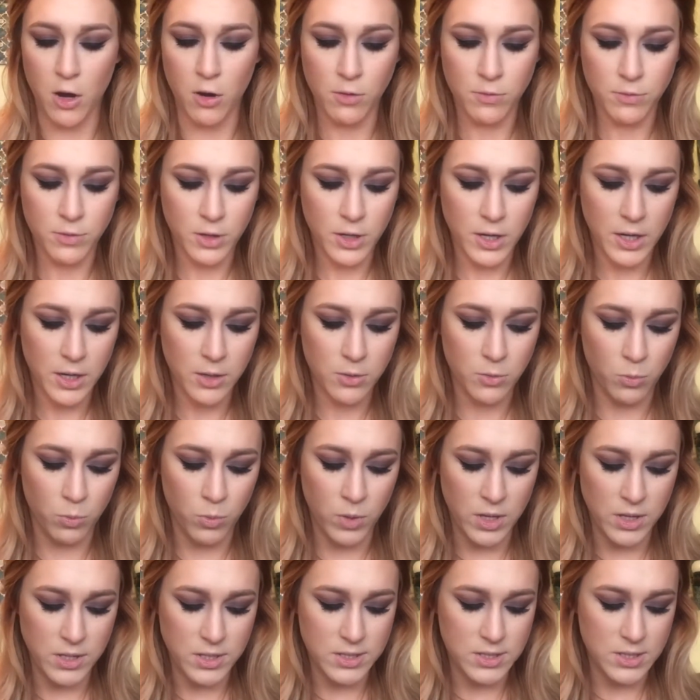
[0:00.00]
over it
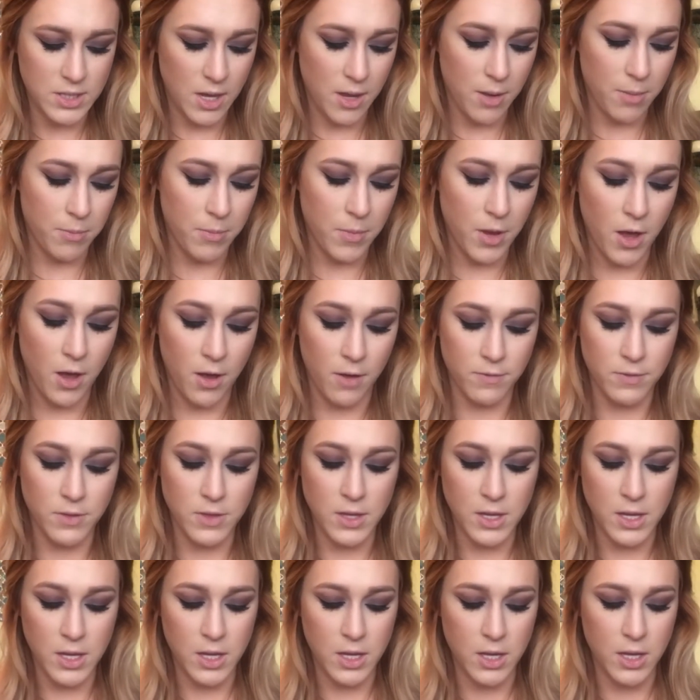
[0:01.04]
with some of
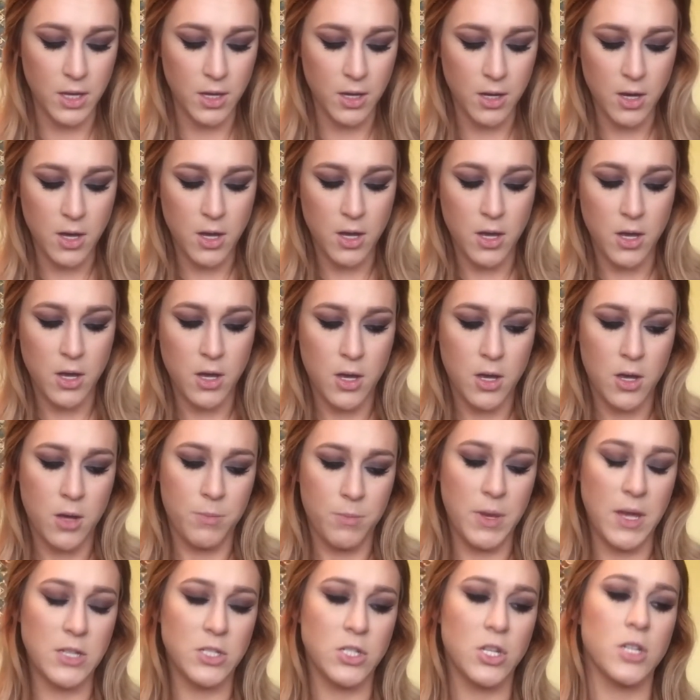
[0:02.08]
the
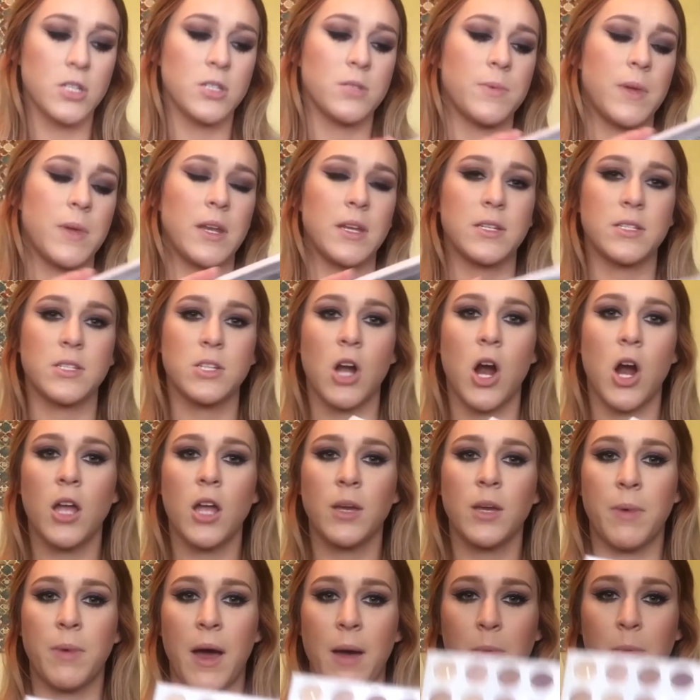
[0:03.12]
BHcosmetics
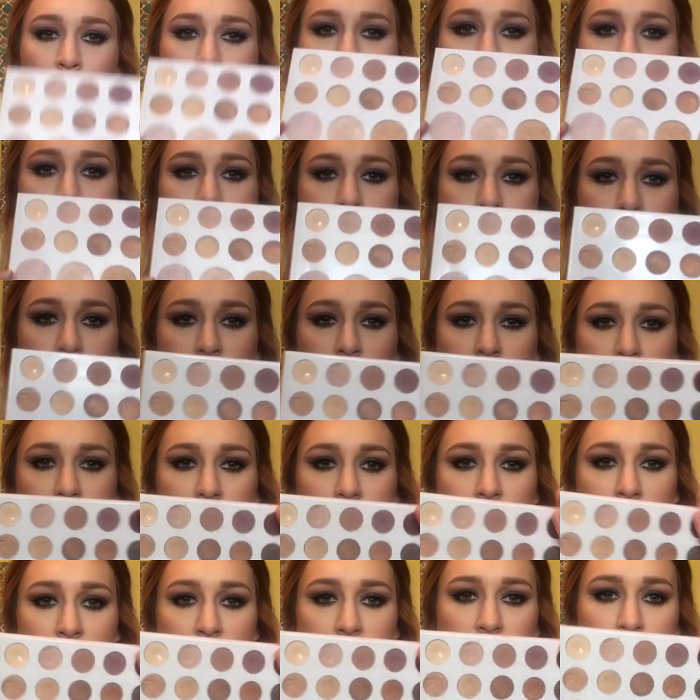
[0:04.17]
Carli Bybel palette,
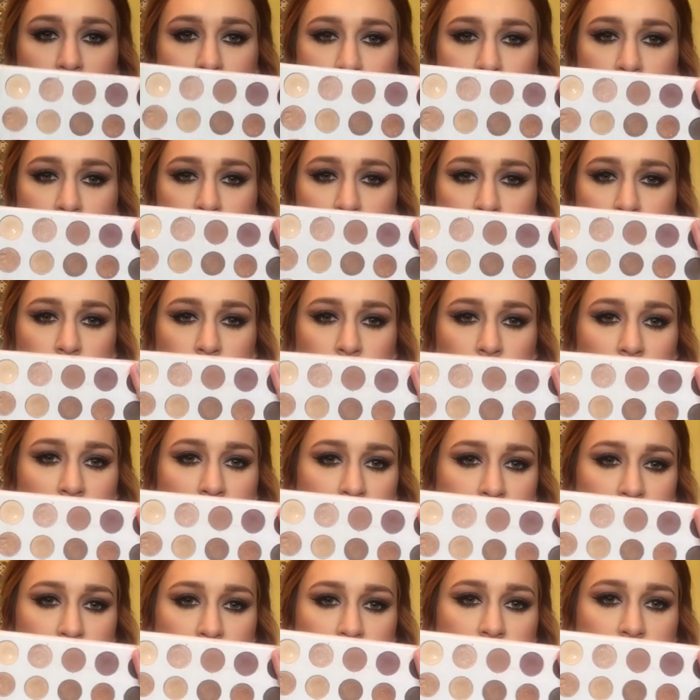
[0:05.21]
like her 2
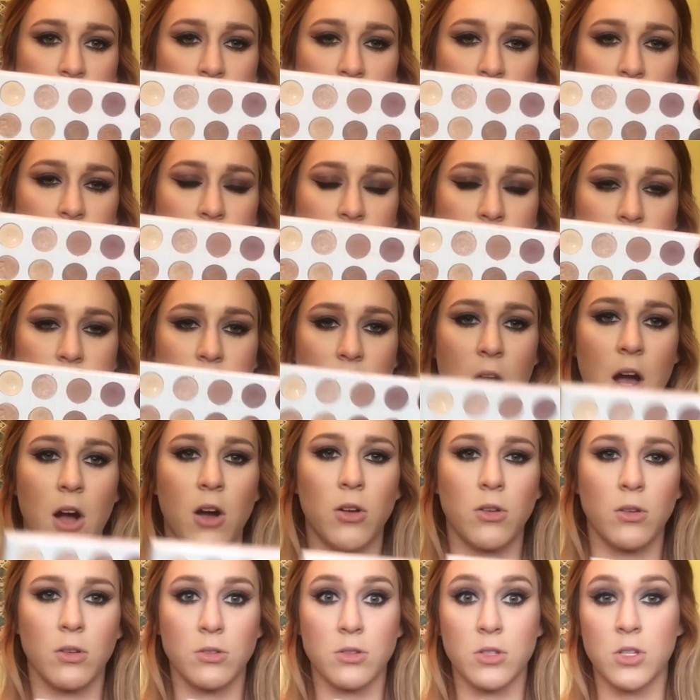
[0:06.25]
lightest shades.
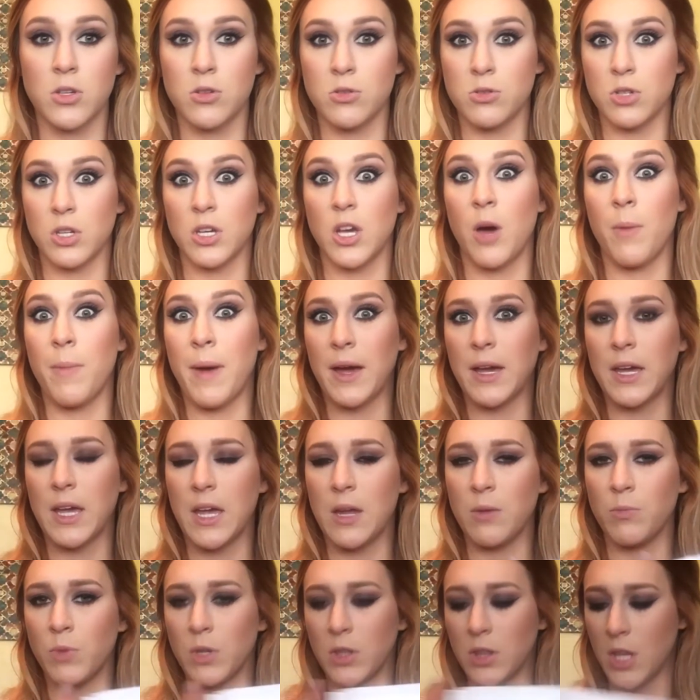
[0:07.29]
I'll usually go back
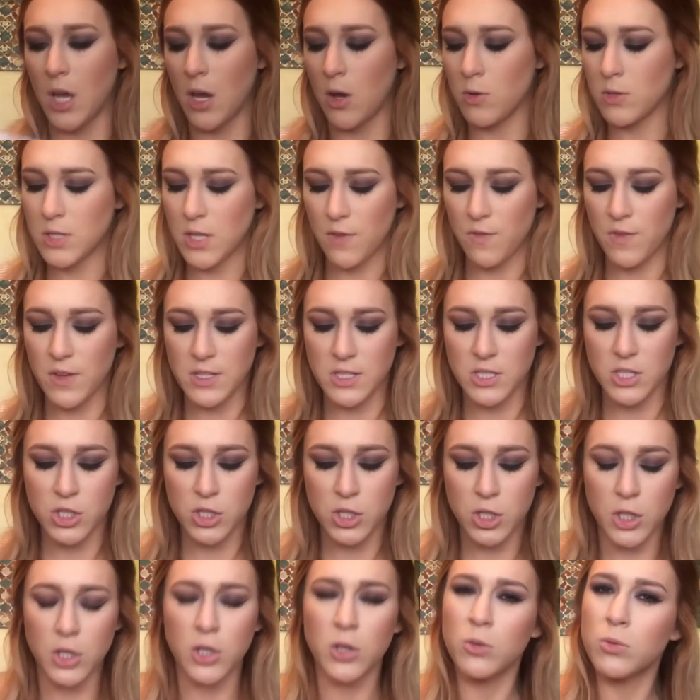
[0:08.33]
in with those. If it's
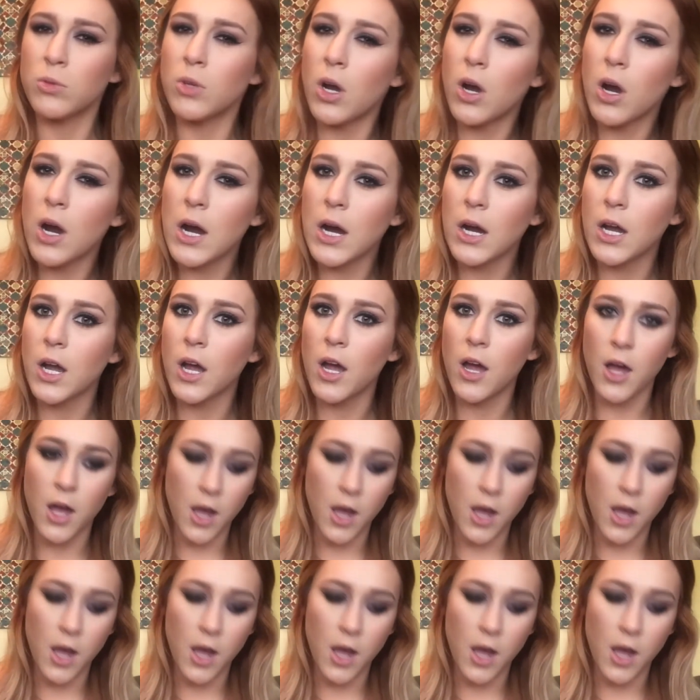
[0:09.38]
too dark,